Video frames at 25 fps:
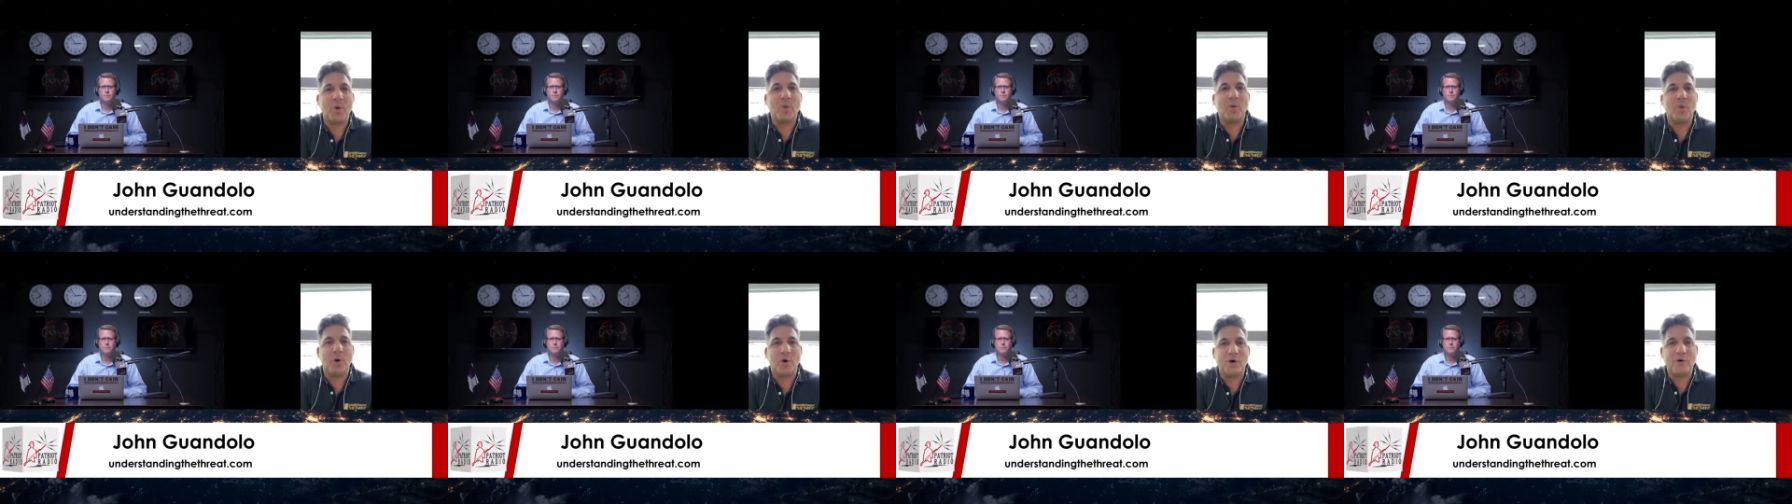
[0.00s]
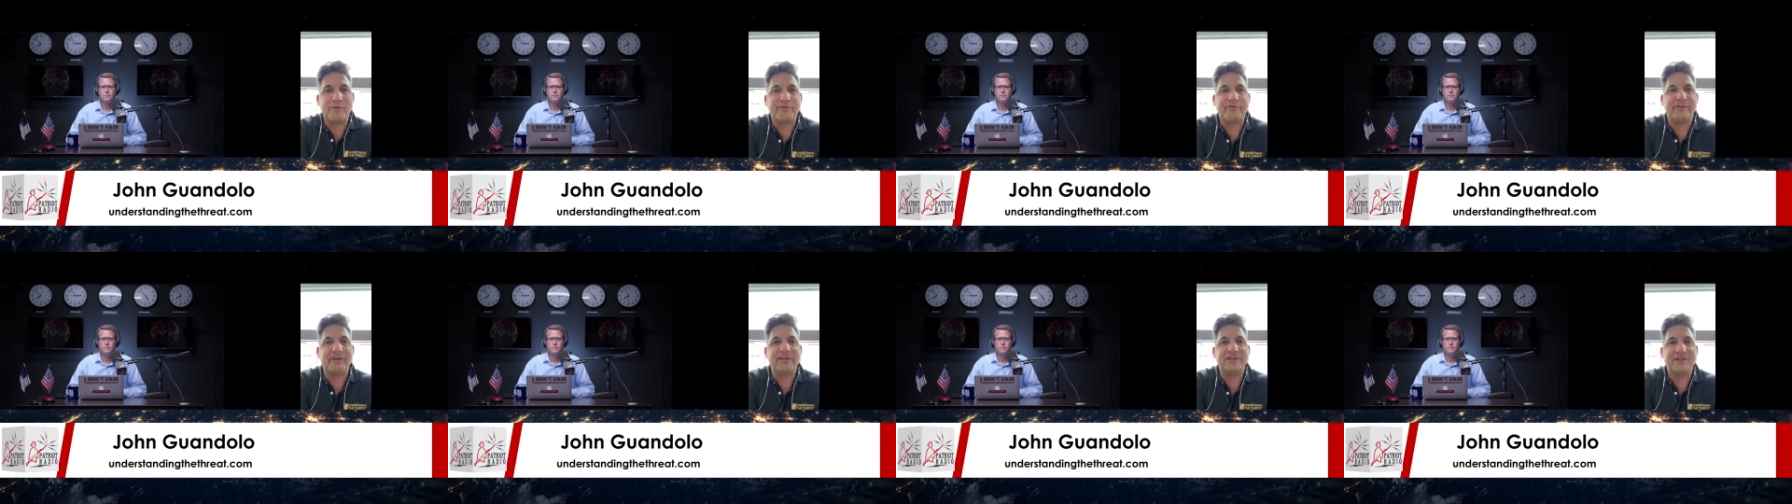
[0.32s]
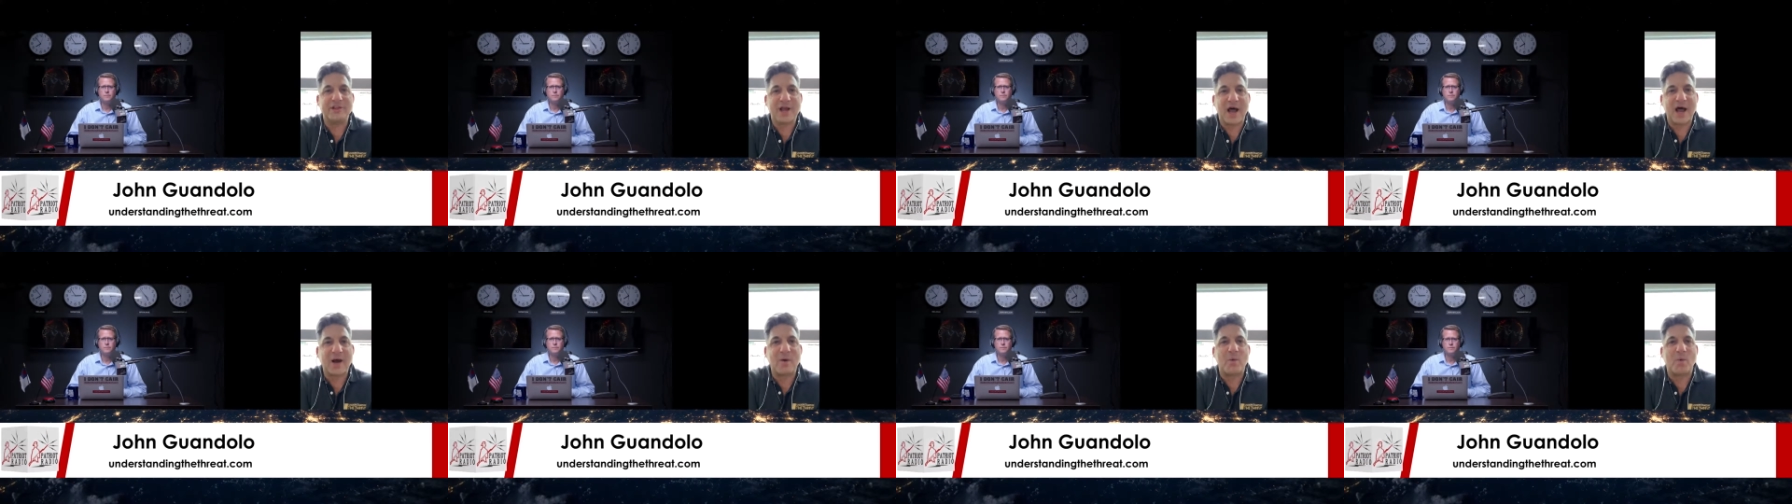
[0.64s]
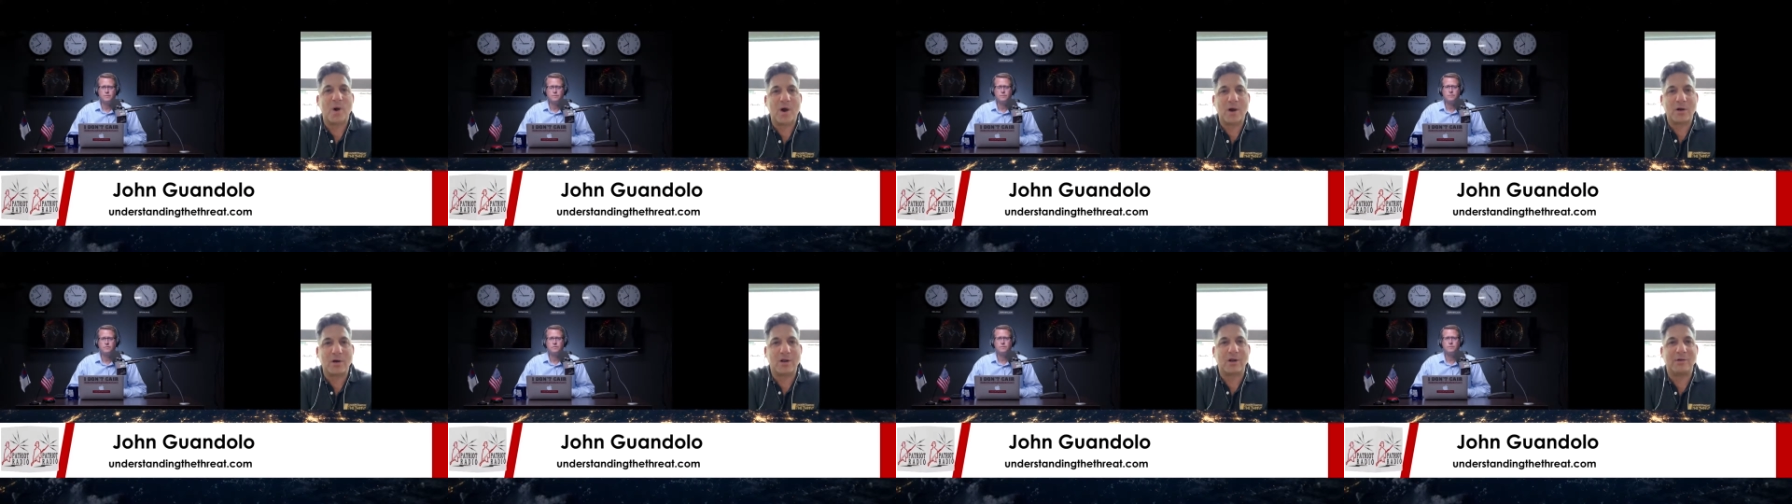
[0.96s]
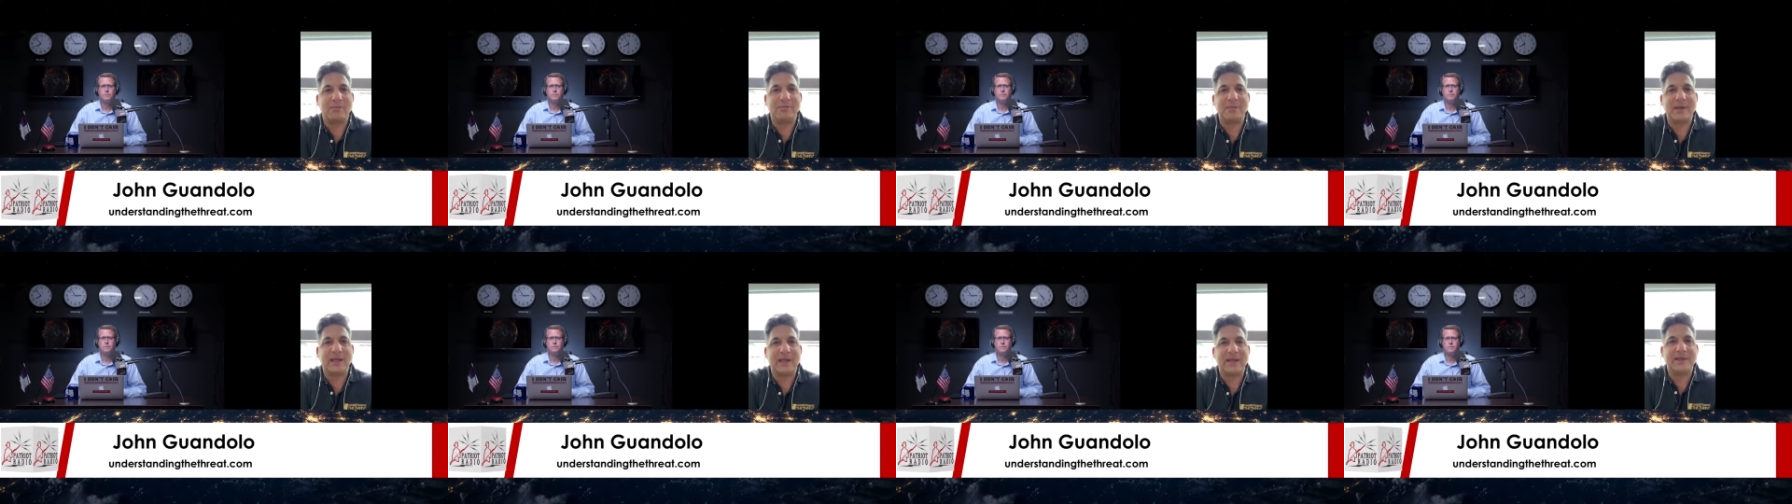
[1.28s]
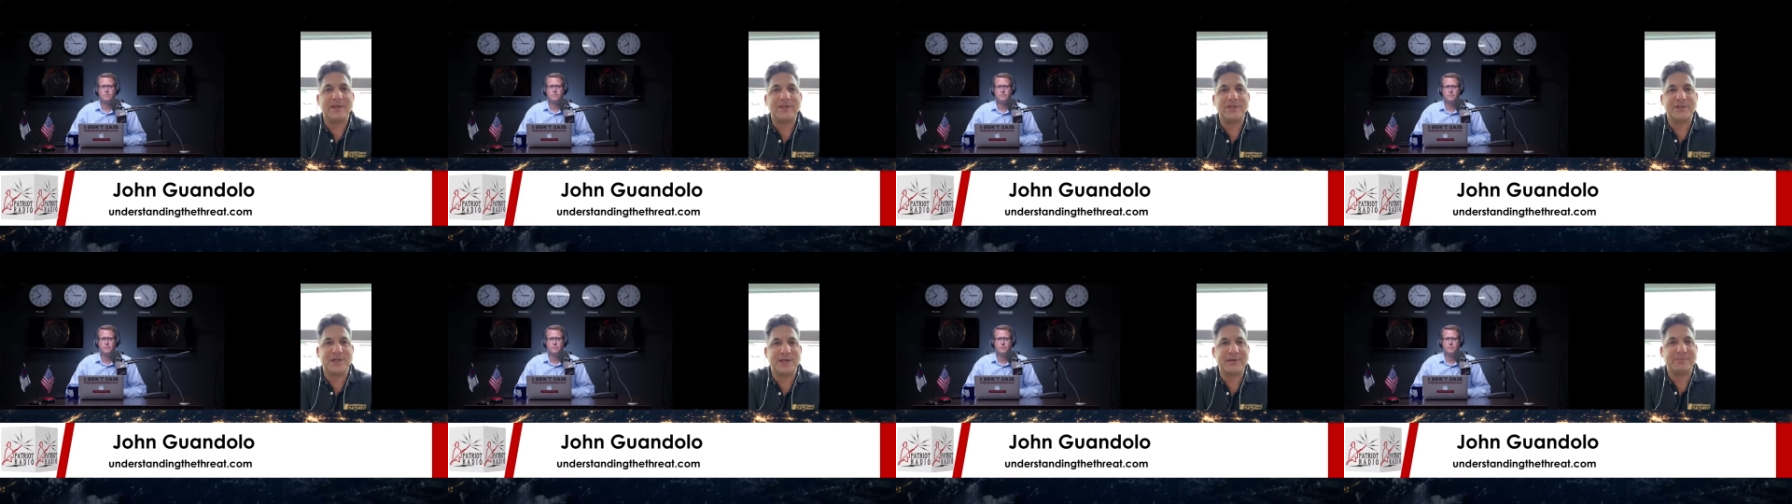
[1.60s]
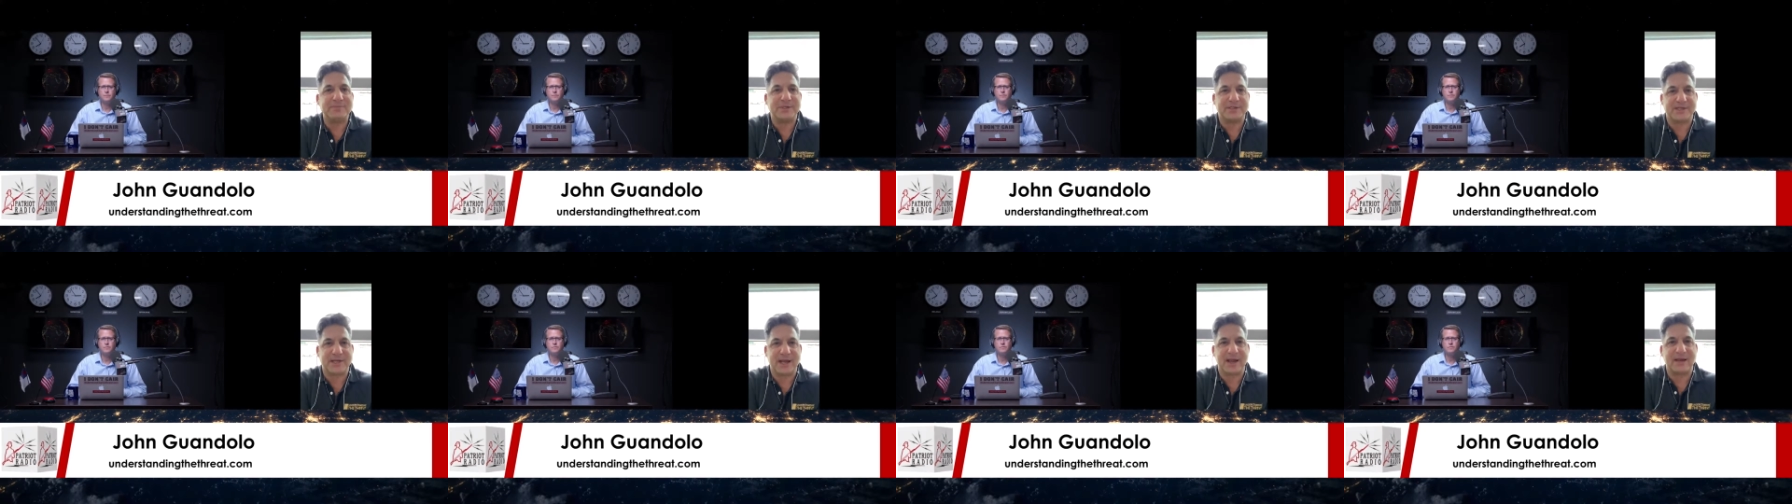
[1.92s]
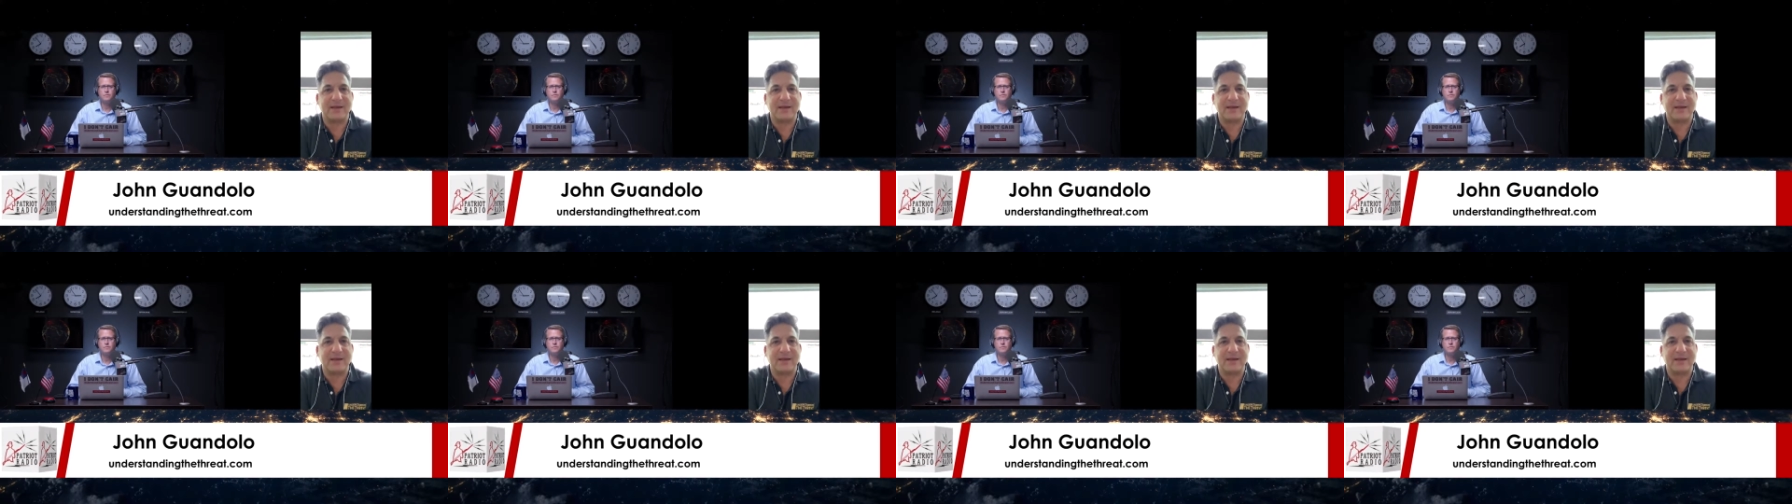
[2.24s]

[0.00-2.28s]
A wolf is not welcome in the sheep's